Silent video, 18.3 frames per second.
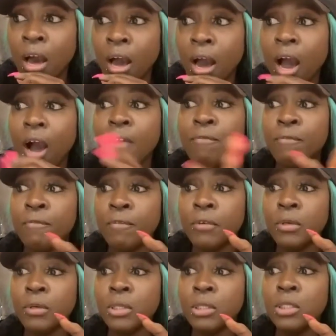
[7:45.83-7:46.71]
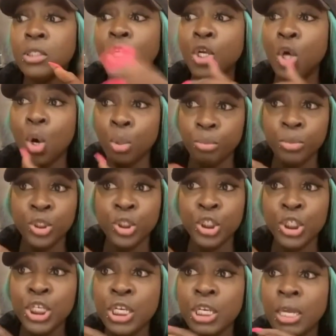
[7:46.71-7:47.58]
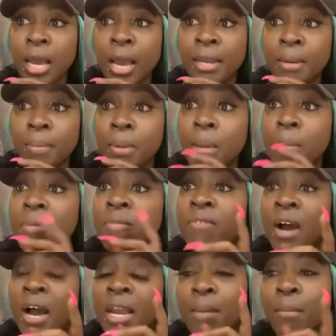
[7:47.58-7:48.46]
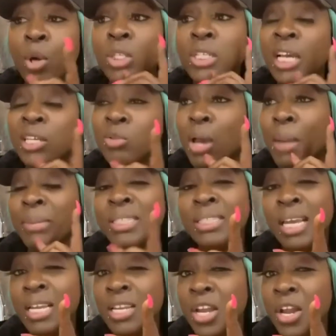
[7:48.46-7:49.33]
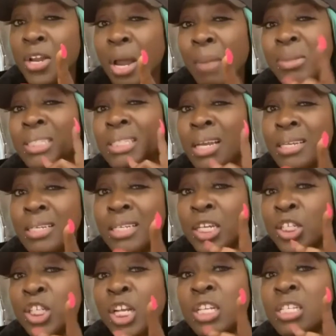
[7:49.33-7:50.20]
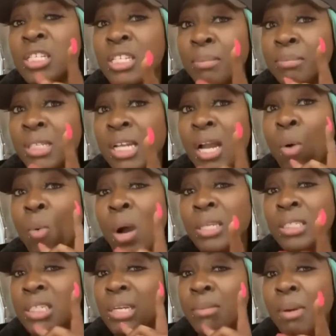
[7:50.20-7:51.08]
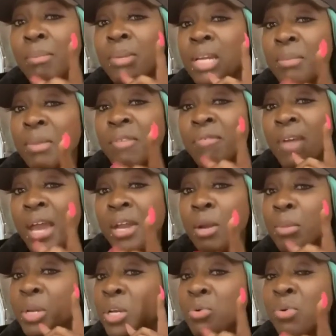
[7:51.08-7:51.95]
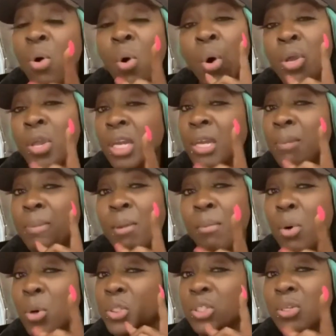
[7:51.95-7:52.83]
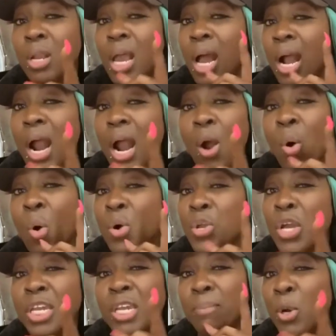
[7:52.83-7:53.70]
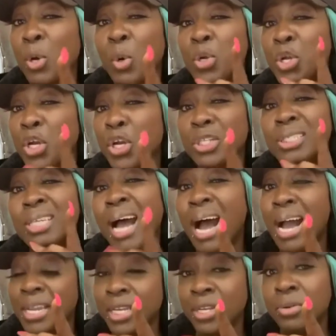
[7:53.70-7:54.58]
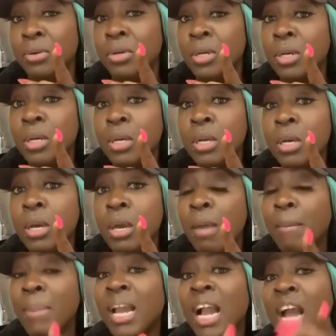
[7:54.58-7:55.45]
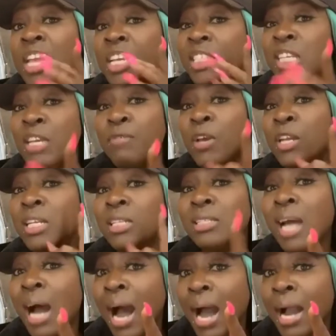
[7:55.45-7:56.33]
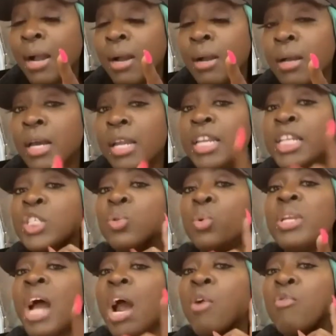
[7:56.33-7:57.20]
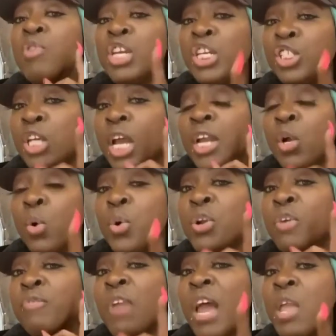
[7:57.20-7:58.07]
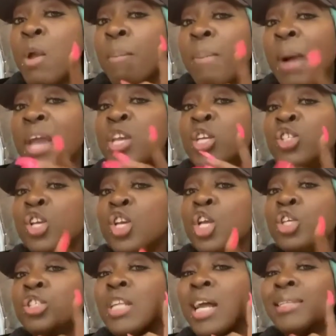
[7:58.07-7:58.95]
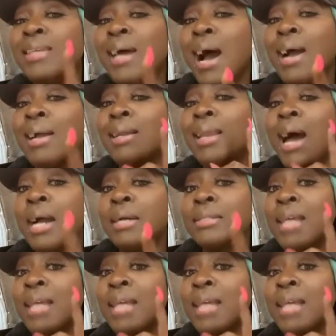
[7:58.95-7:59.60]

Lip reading: of, you know, she and the baby father. But that's why I tell you, you know, I tell Danger the same thing. And one thing I blame you for, you know, I don't know, oh, you keep your mouth so long, or oh, you keep your, oh, you're not talk, you know. Because you see, if you did talk, this would not reach and it would not fly upon you, so you should have talked long